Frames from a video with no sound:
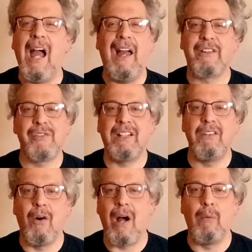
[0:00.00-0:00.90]
Actually,
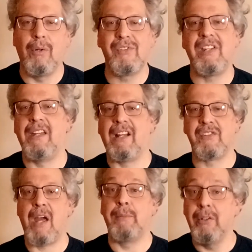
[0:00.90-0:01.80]
no, I won't see you
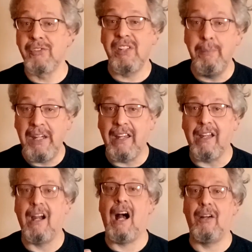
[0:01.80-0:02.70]
next time. You'll see
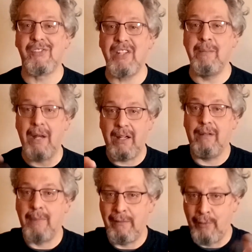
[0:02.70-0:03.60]
me. I'll see
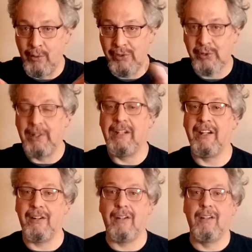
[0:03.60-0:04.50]
my phone screen
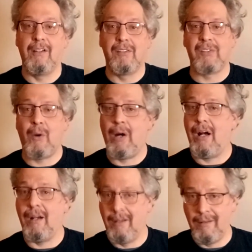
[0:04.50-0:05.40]
here.
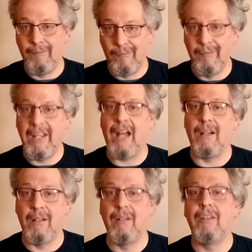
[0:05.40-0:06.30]
So, yeah,
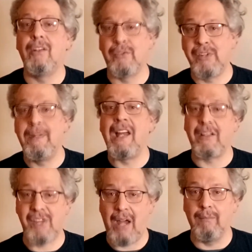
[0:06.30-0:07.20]
you'll see me
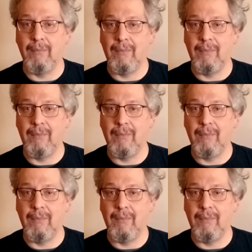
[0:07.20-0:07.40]
next time.